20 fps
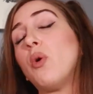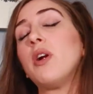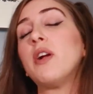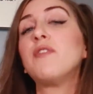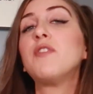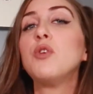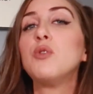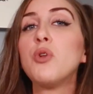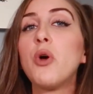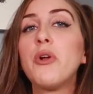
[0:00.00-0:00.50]
Or
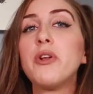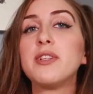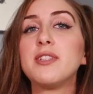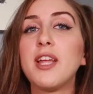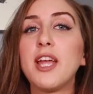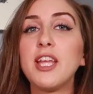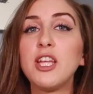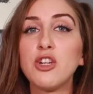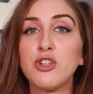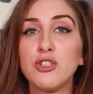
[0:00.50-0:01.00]
if you notice
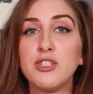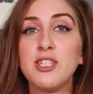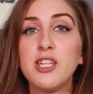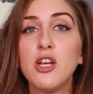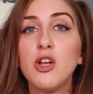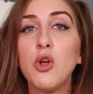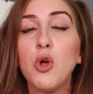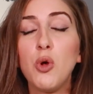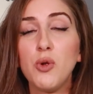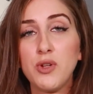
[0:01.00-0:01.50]
that you're
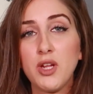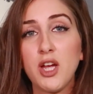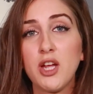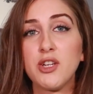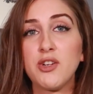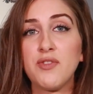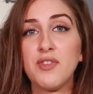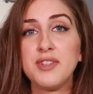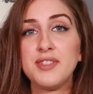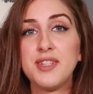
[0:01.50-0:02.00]
still holding
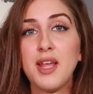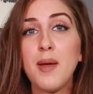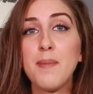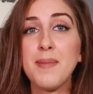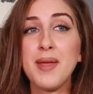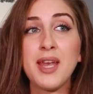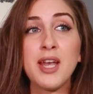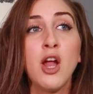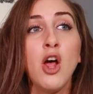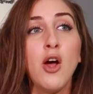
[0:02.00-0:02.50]
on to
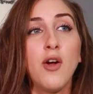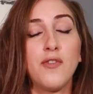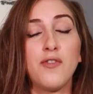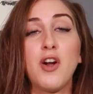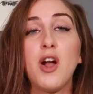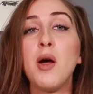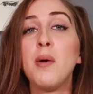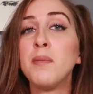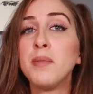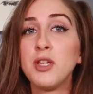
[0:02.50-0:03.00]
resentment
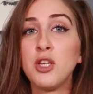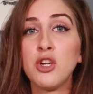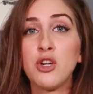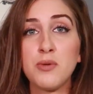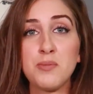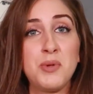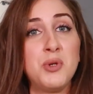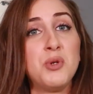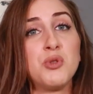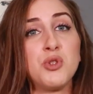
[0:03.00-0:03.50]
from
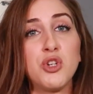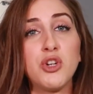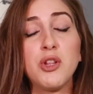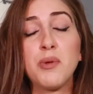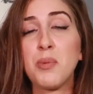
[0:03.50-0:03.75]
your abuser,